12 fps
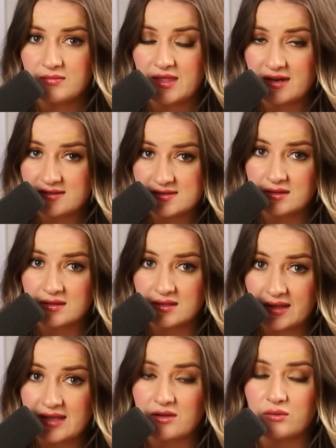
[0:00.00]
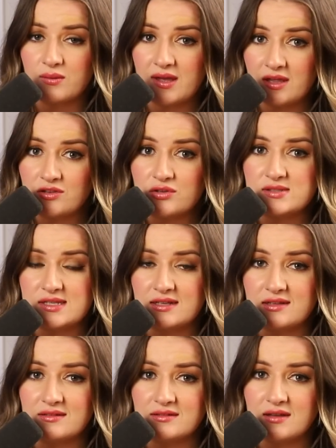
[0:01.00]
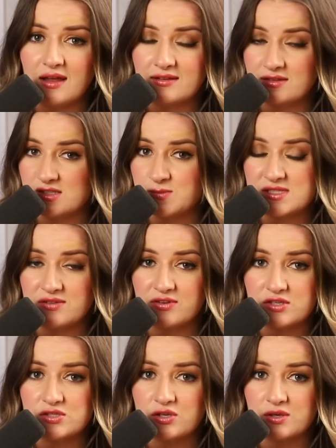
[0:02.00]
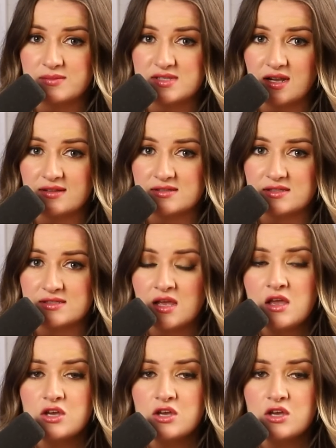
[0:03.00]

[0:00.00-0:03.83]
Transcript: That is legal in New Zealand under specific circumstances.